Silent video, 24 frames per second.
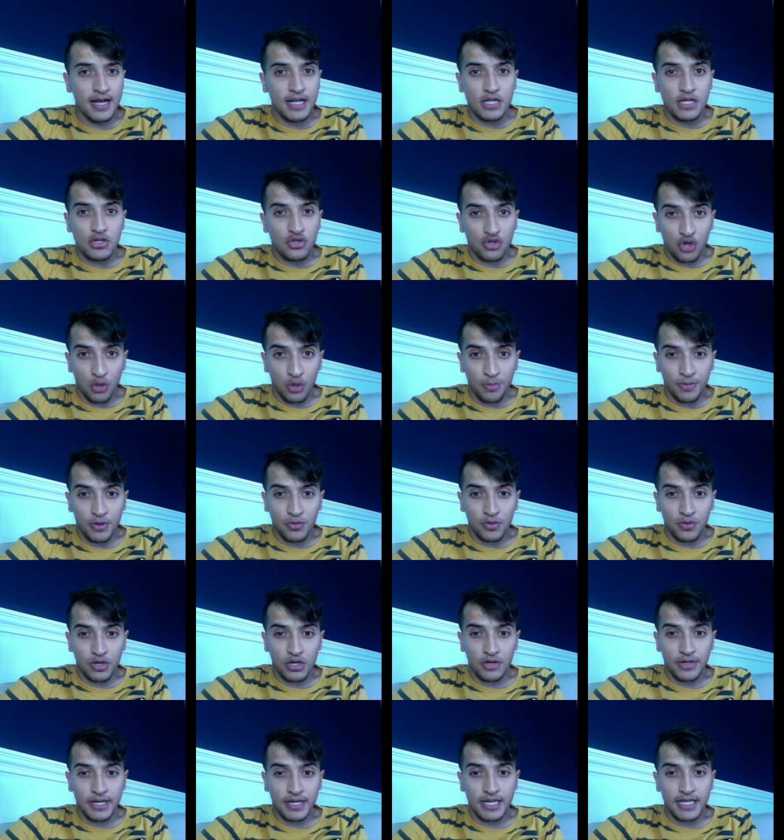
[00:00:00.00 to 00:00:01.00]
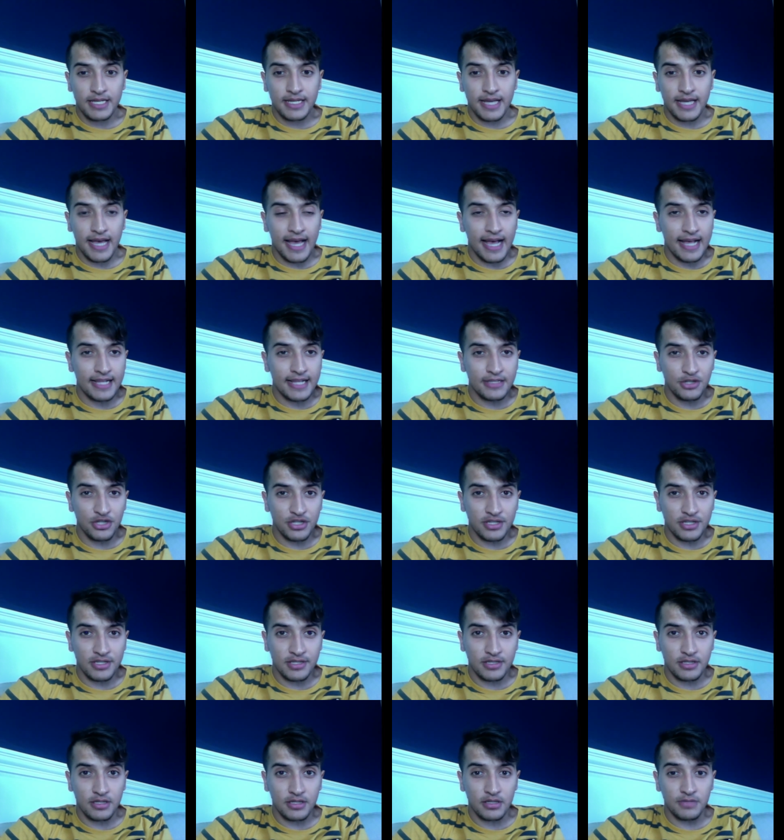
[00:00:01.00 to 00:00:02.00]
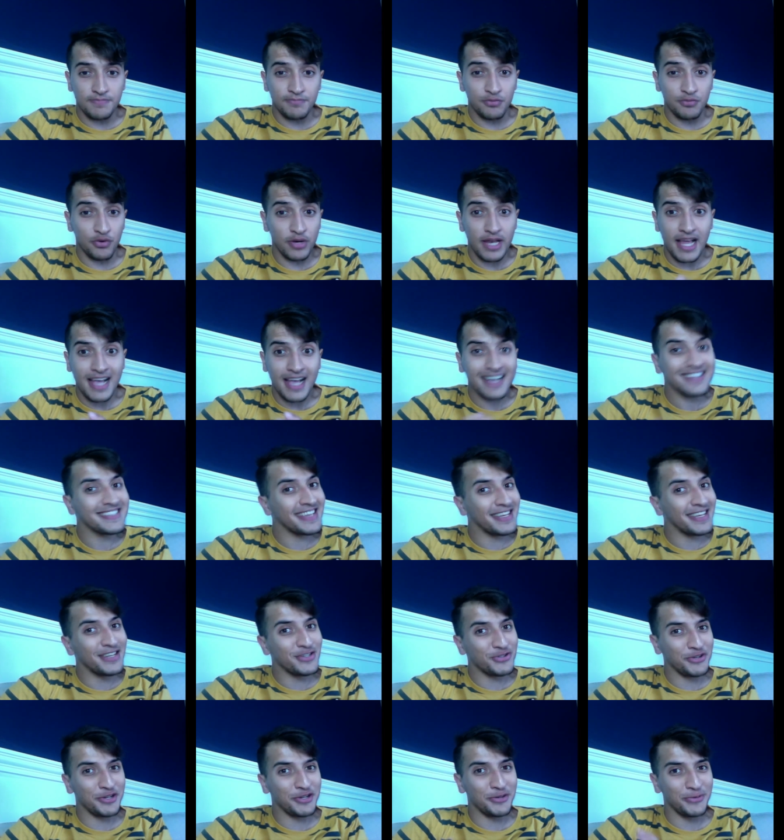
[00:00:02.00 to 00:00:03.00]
Don't be worried and just uh, relax and enjoy your